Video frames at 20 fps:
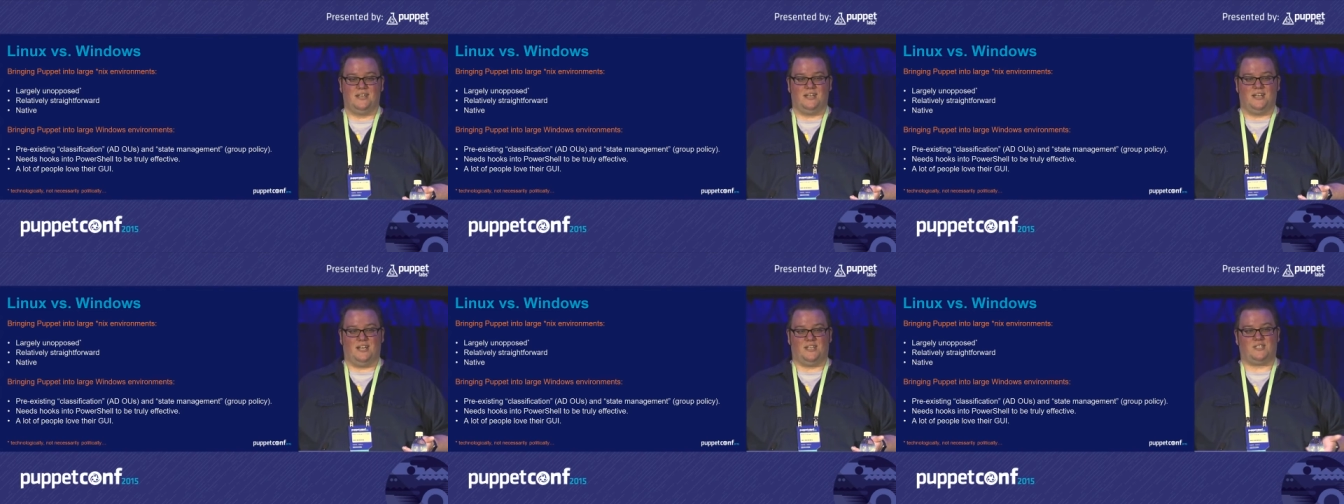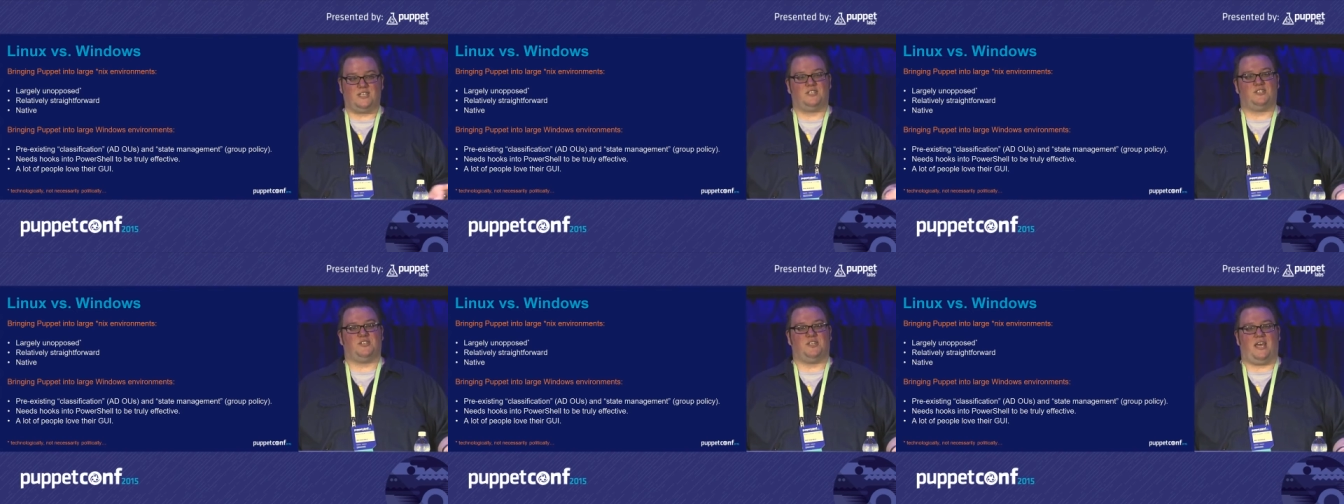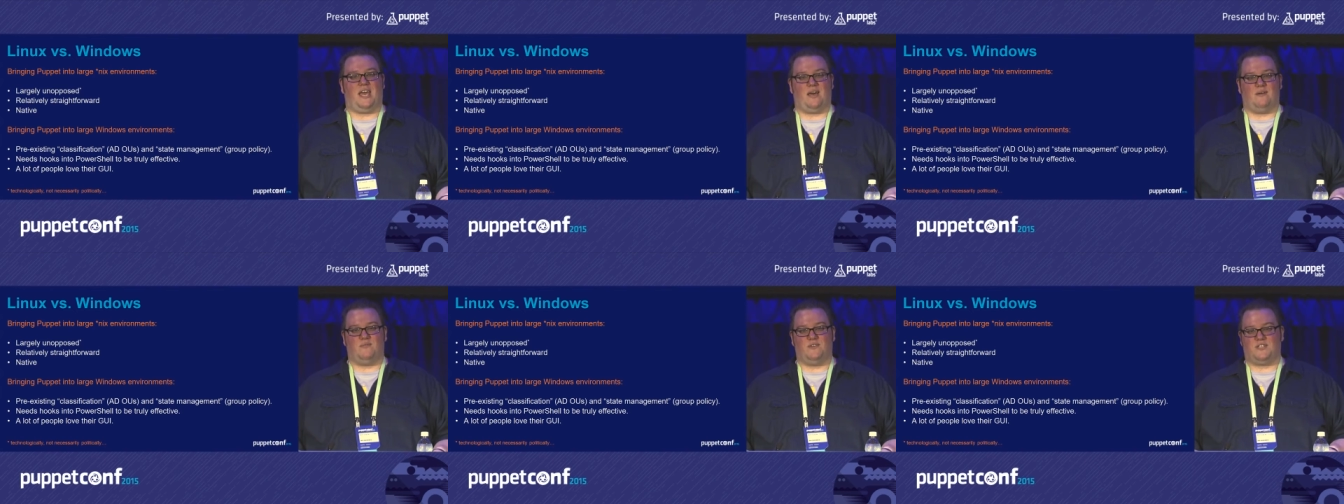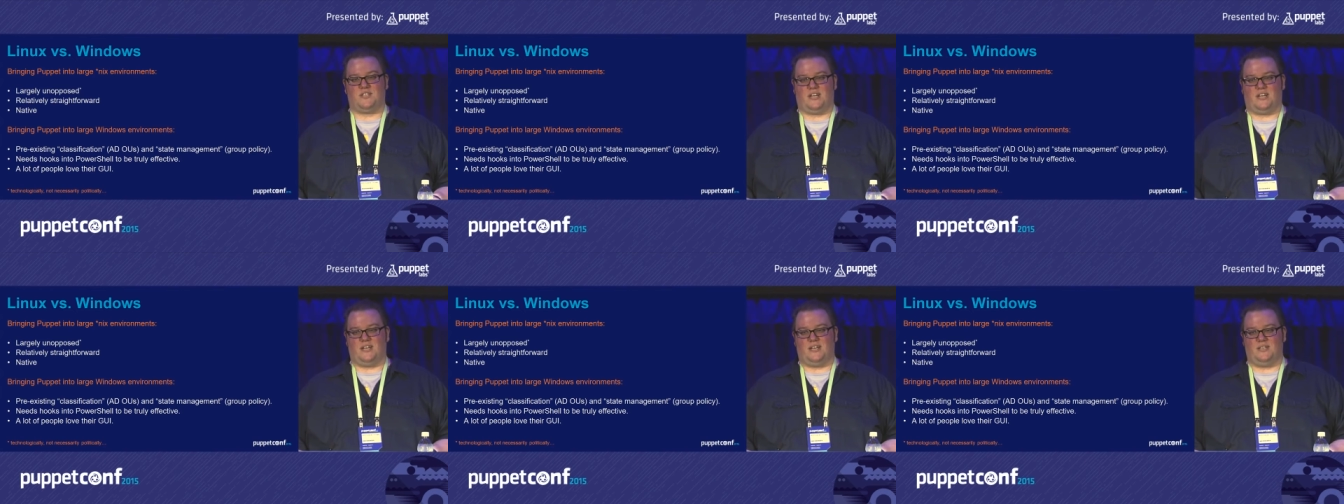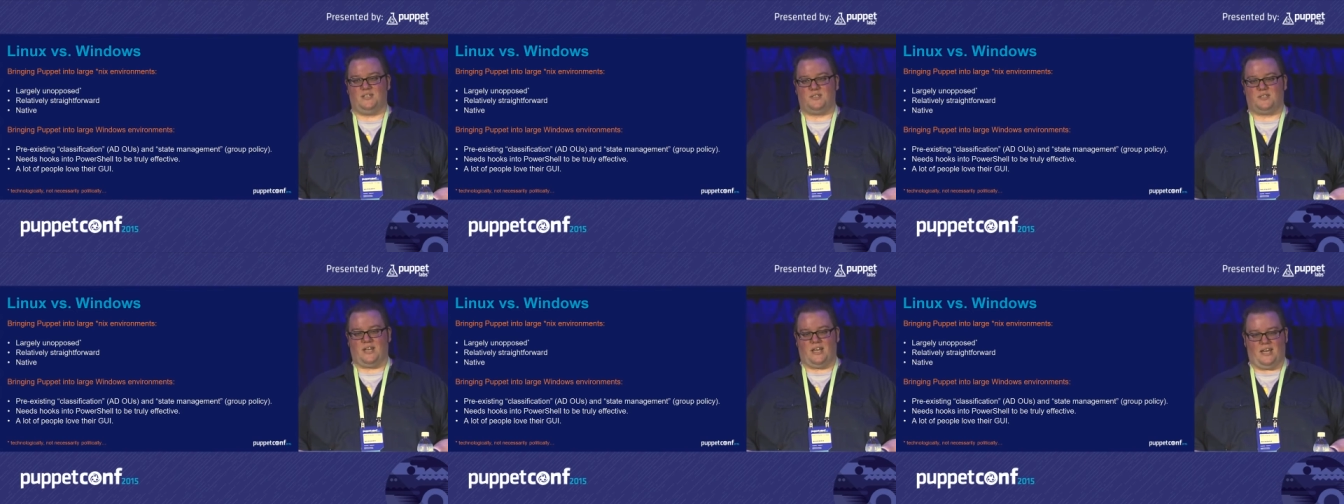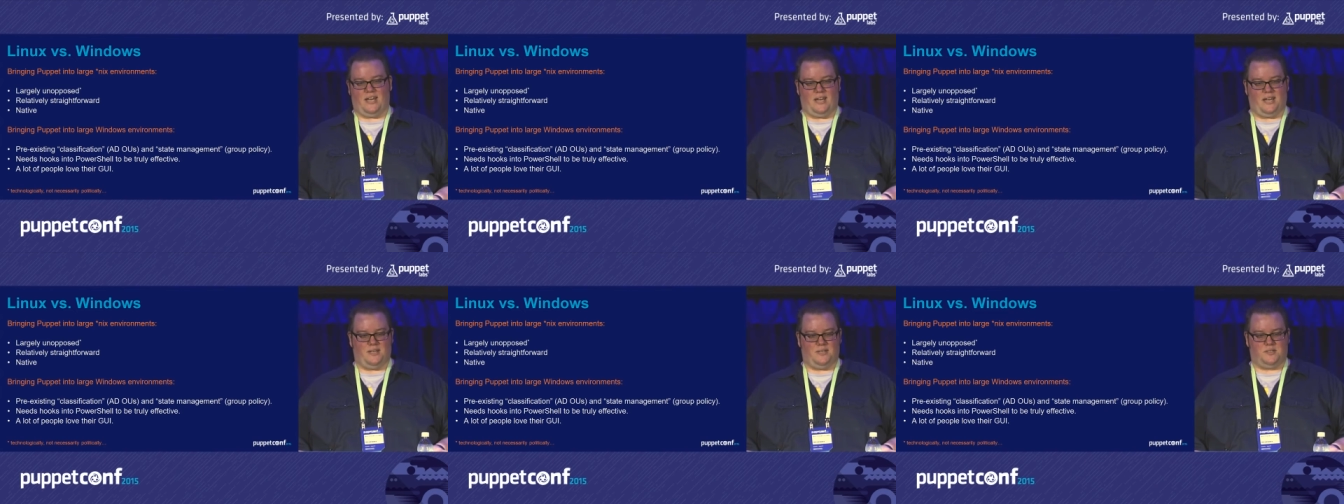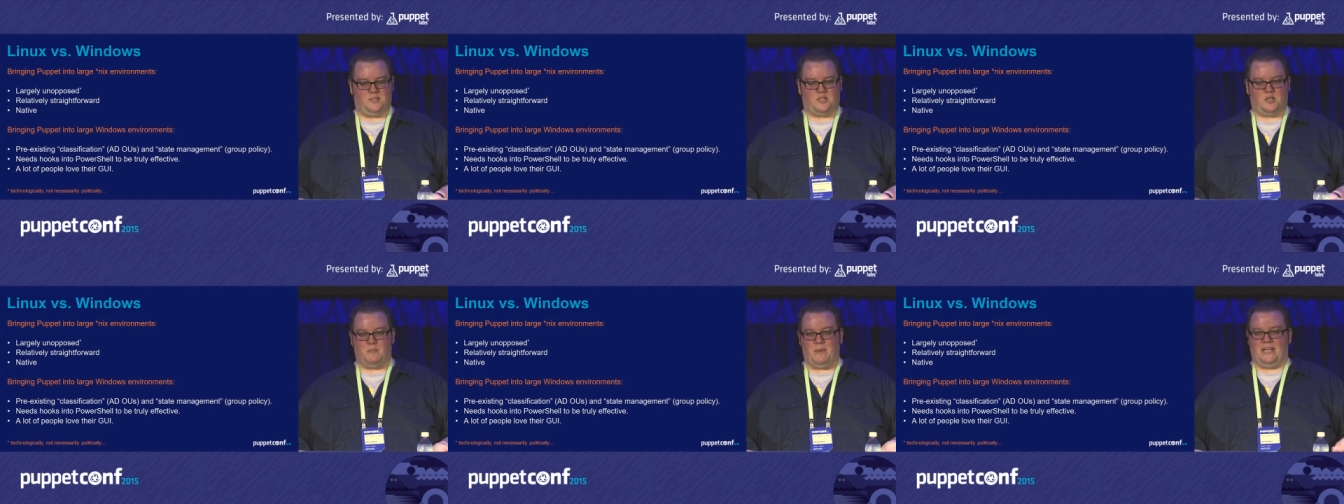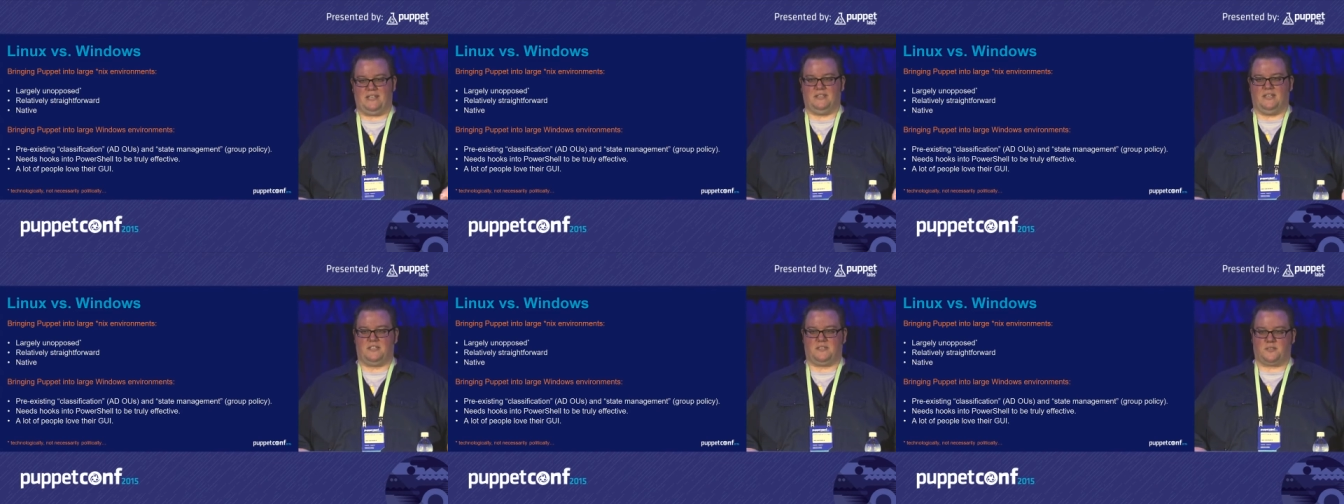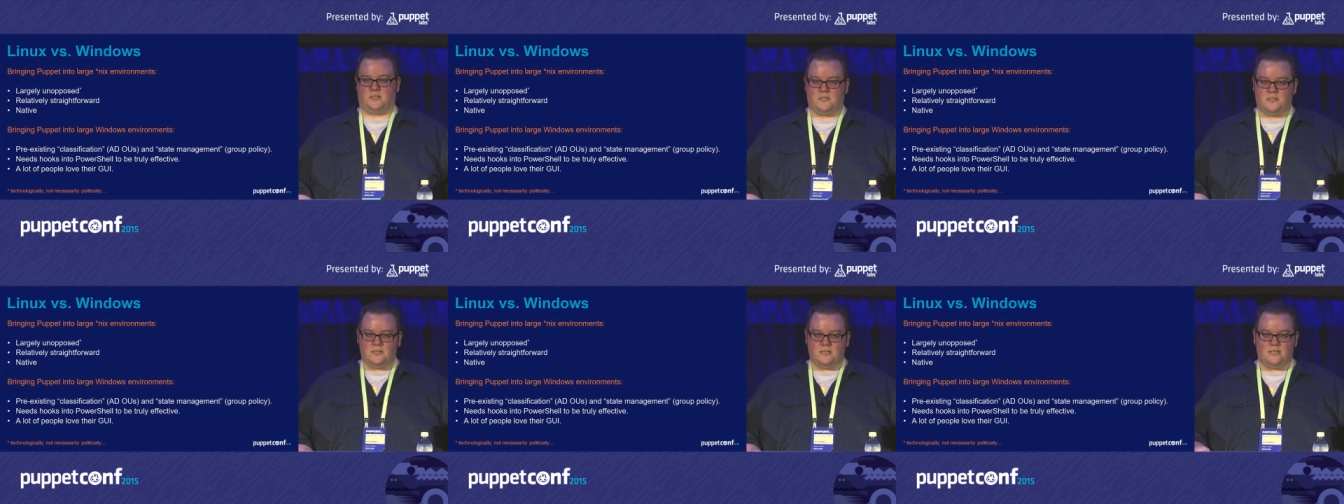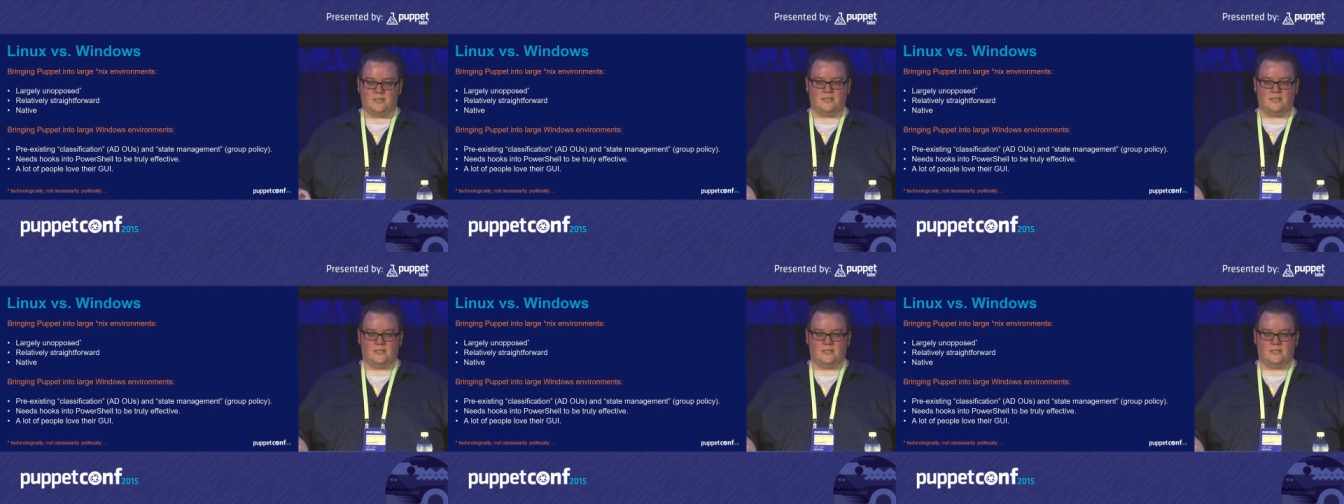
essentially advertised as commandlets.